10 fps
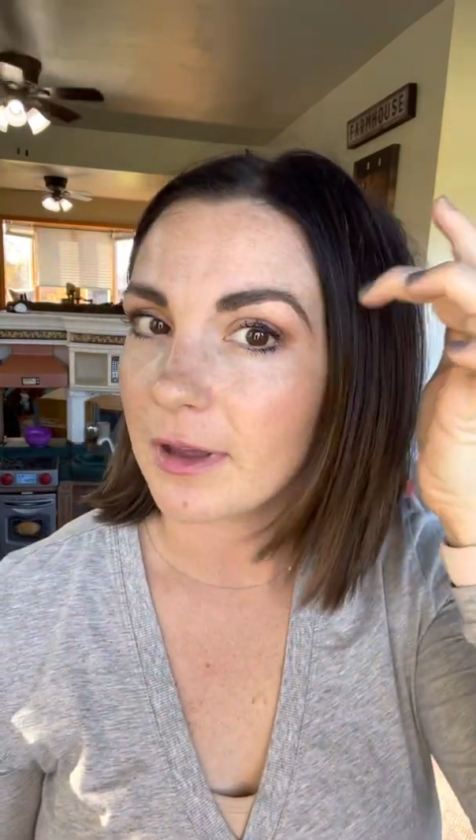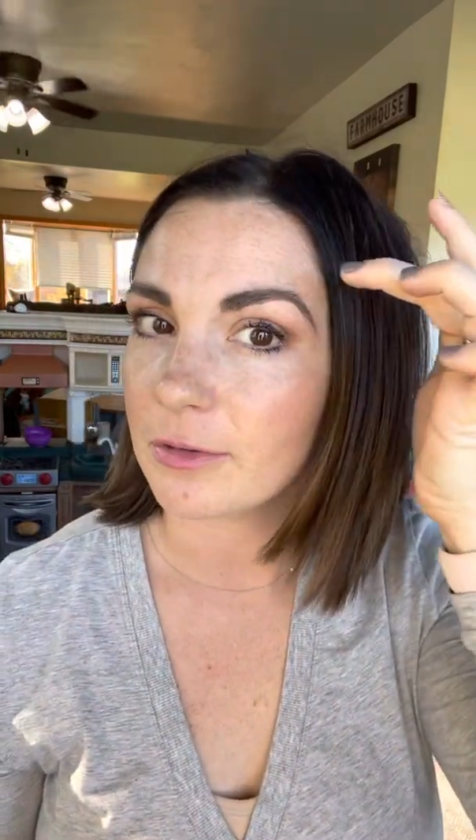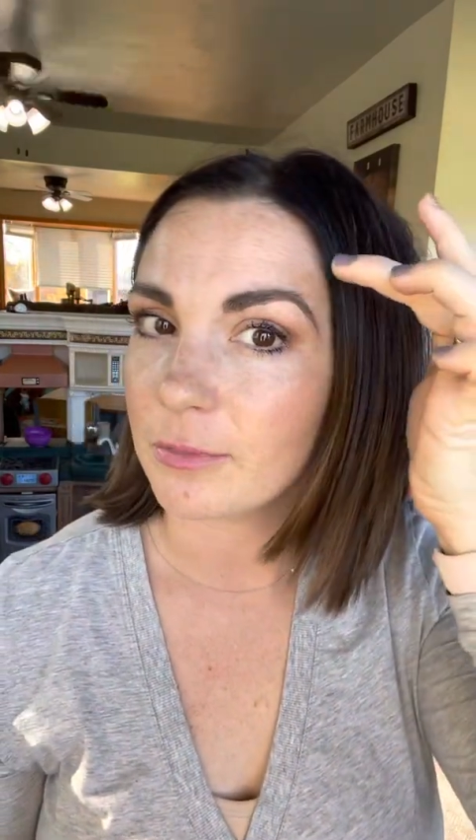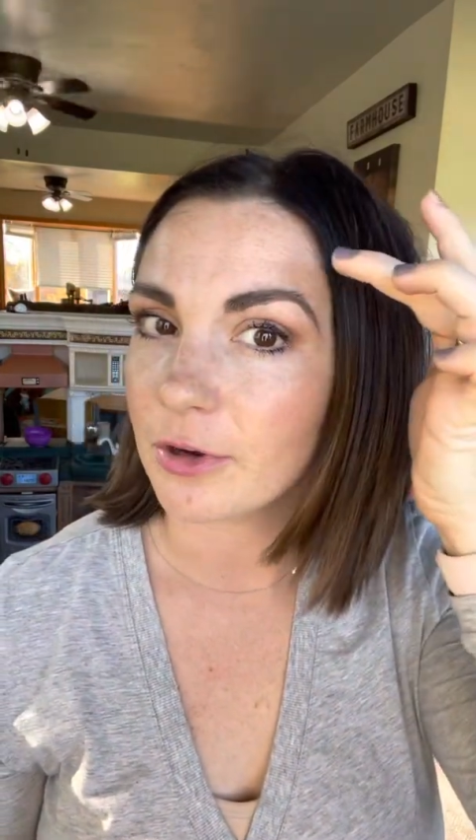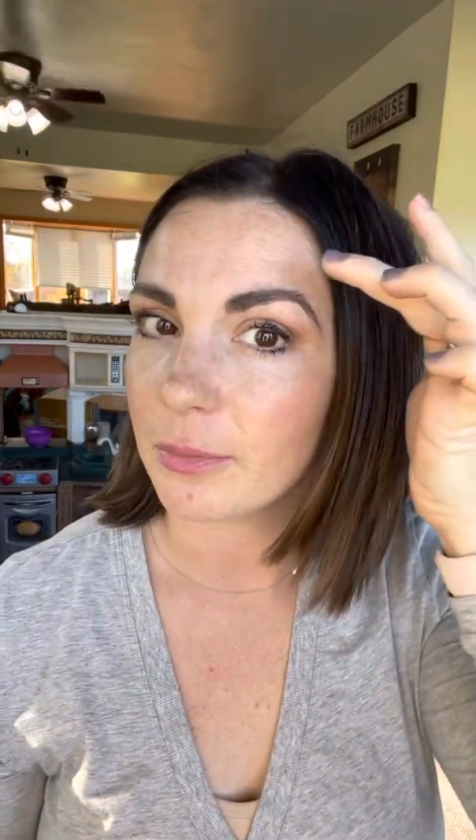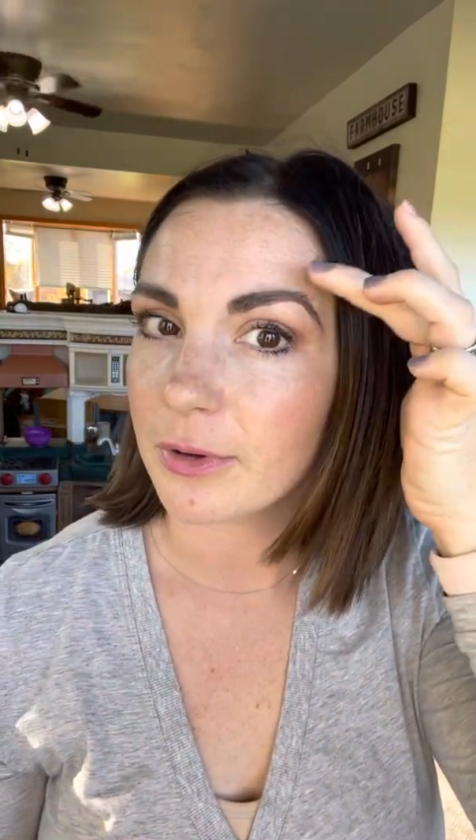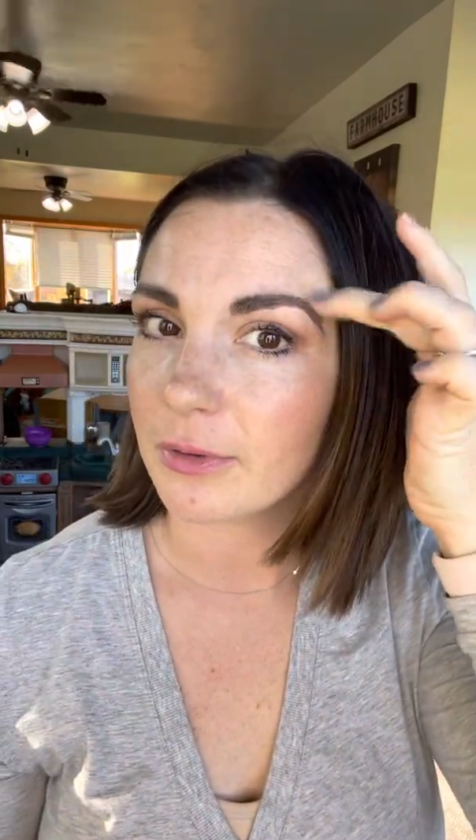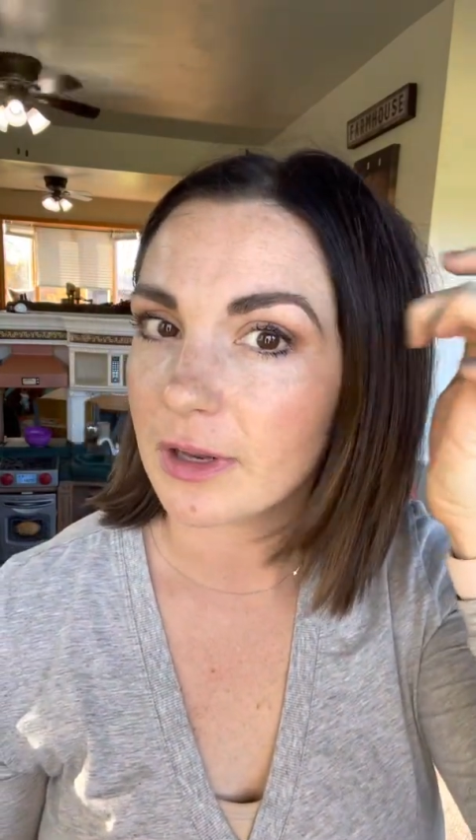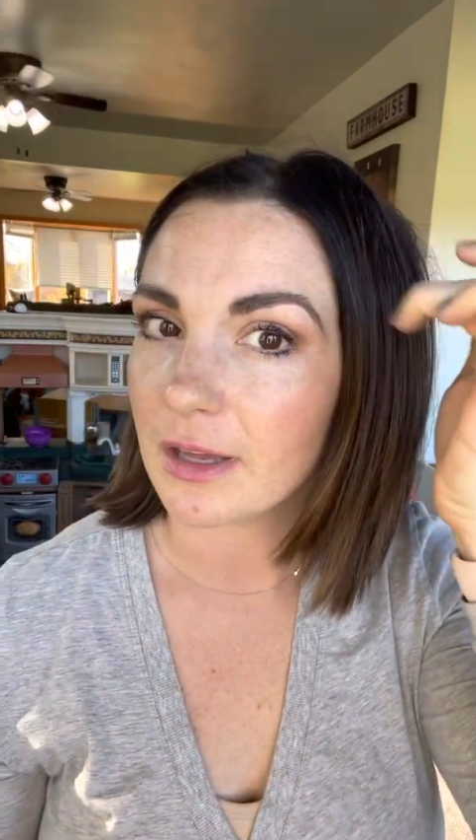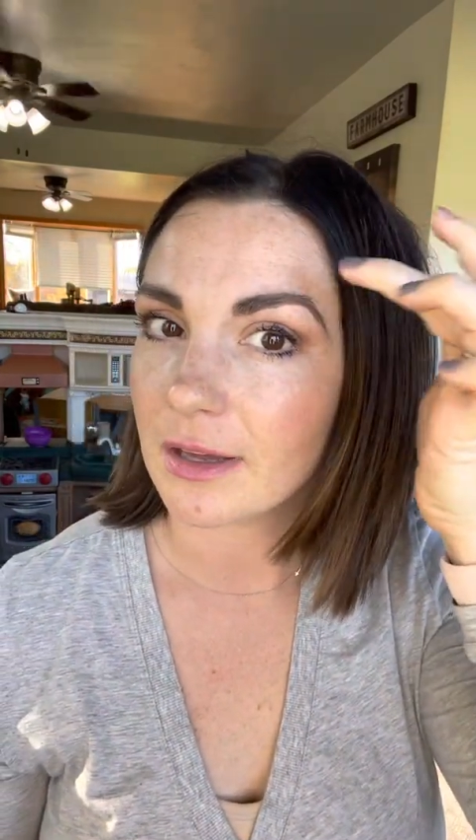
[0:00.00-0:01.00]
and your
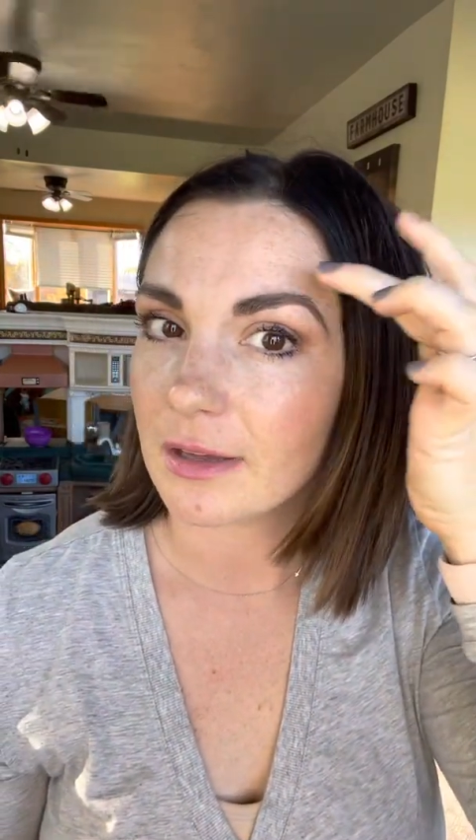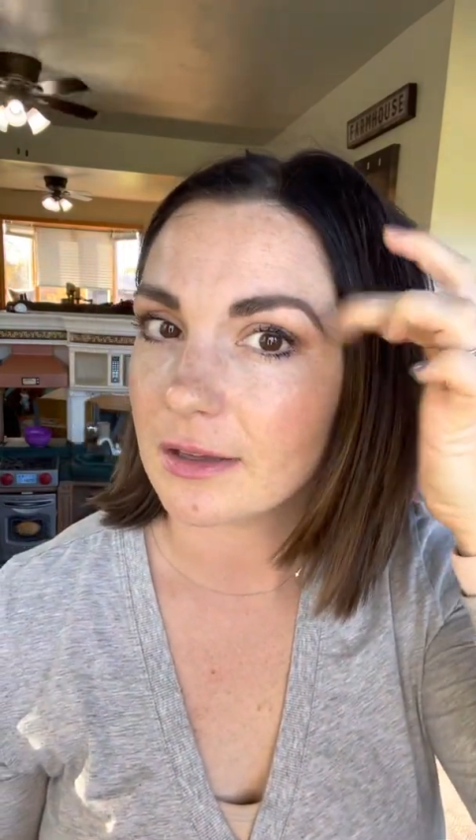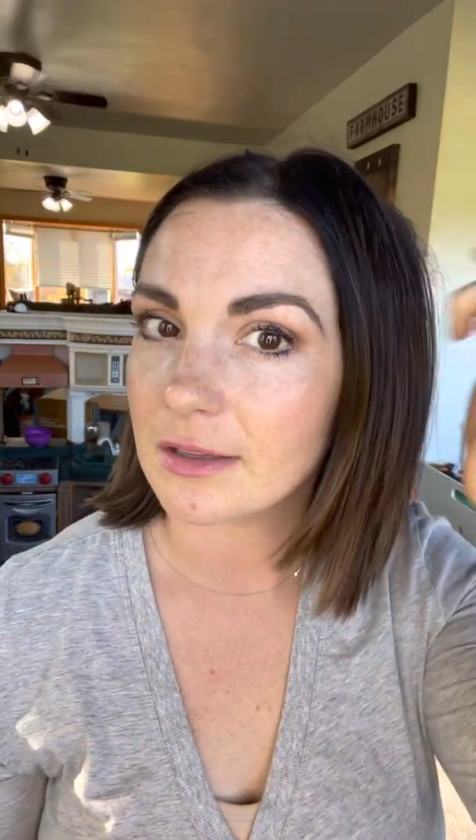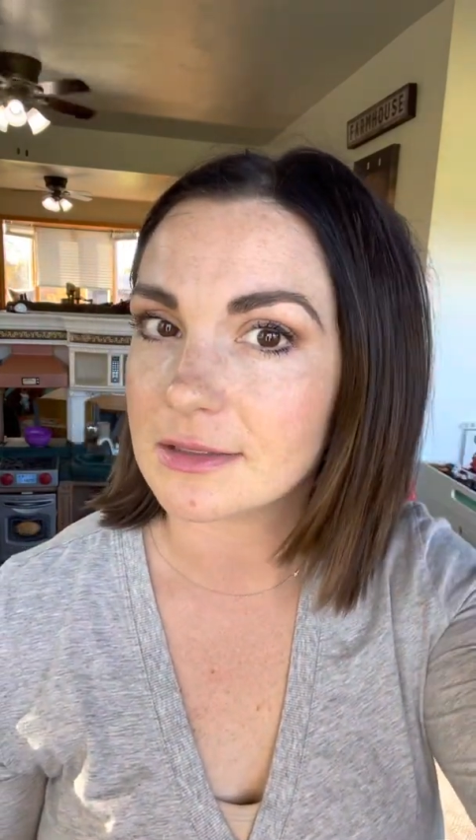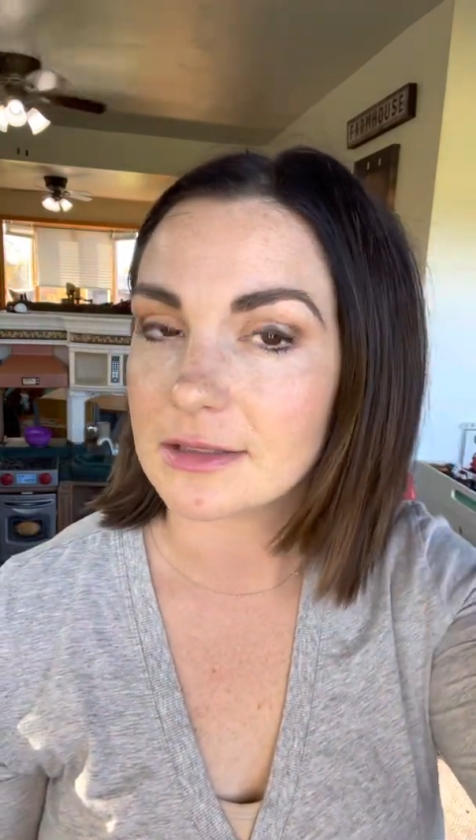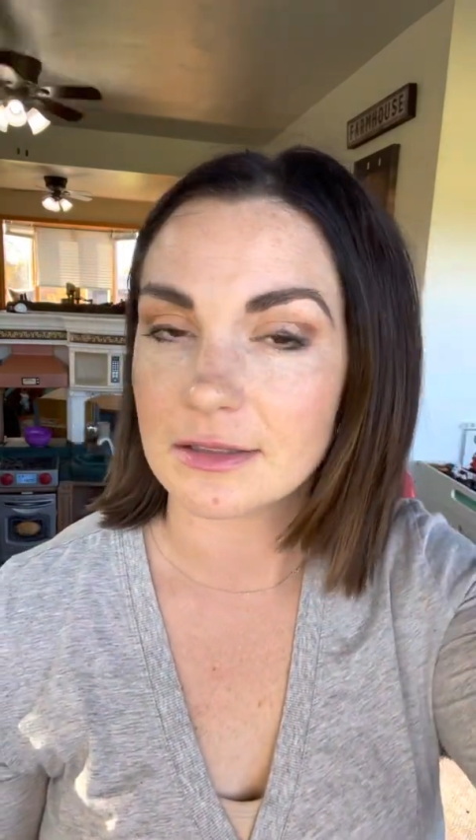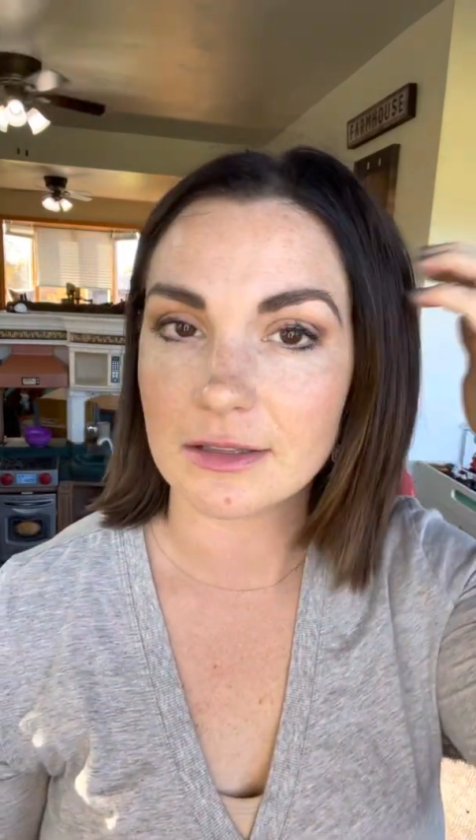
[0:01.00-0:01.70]
beauty is